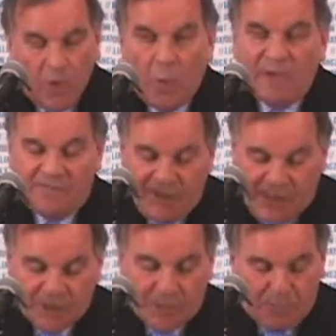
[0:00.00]
we can
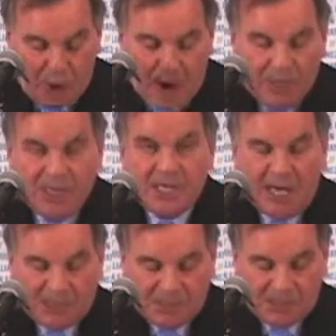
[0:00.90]
fashion a property
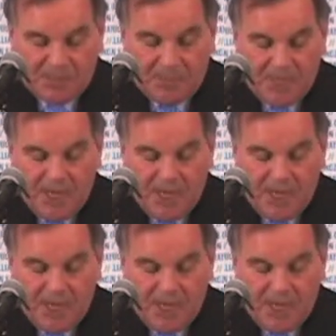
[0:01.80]
tax system